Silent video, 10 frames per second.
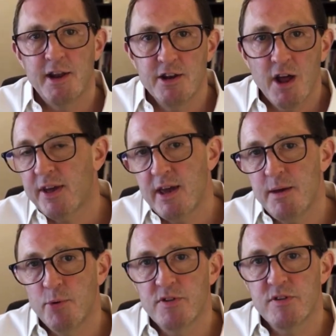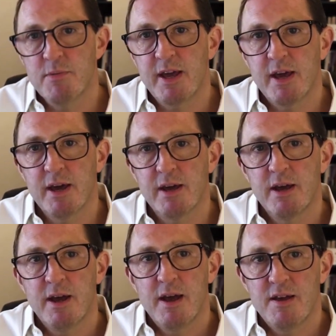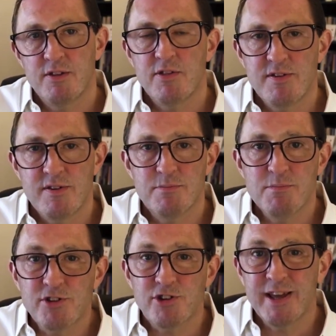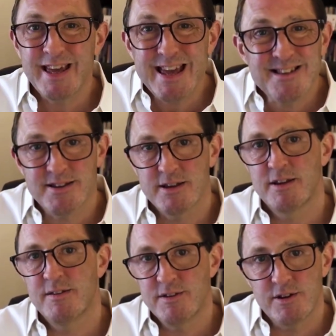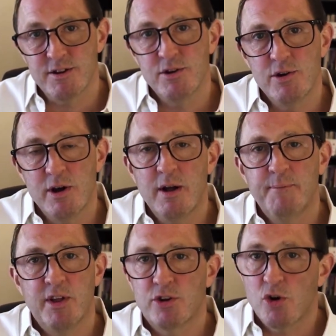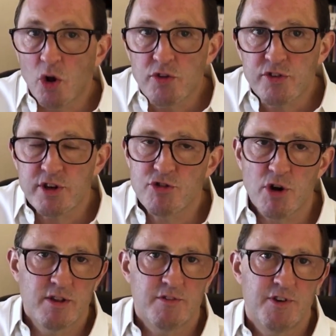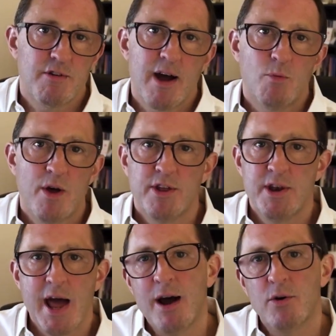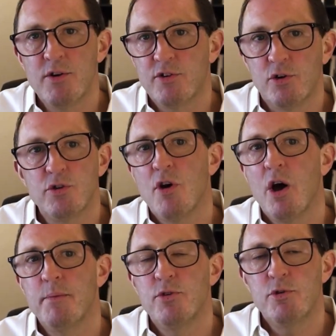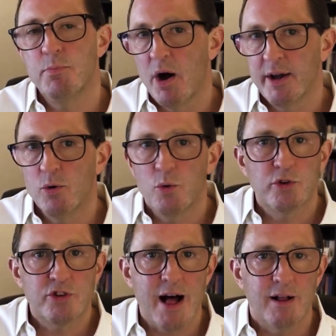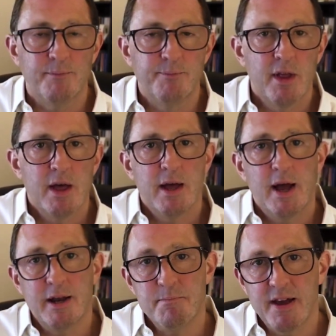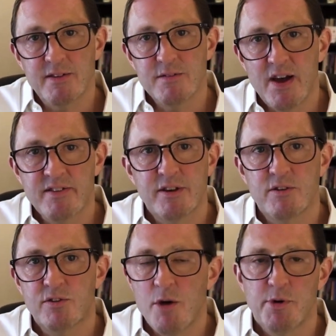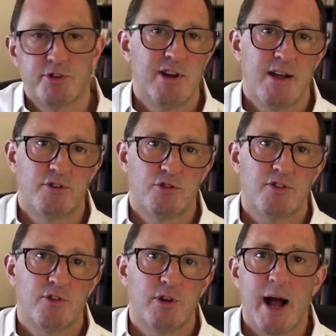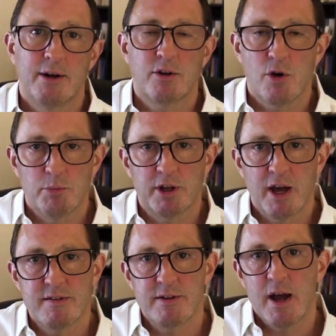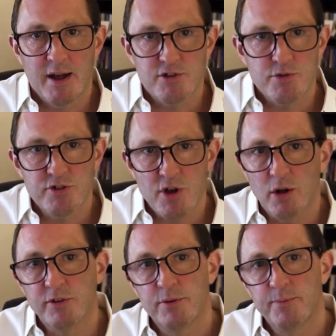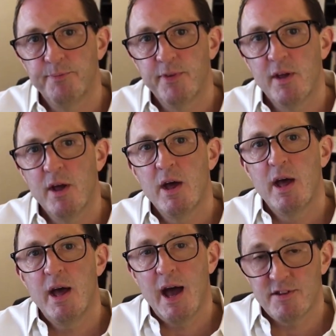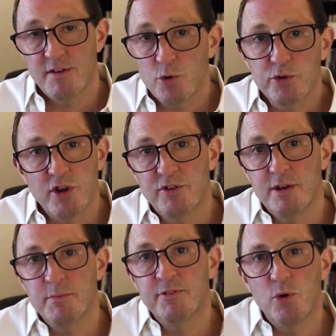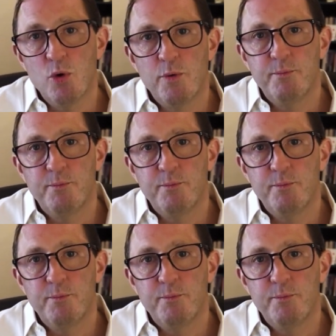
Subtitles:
another key point to make here is that this is much easier to do than constantly trying to figure out whether now is a good time to buy or sell. And it makes investing so much less stressful and complicated as a result. As I've also said before,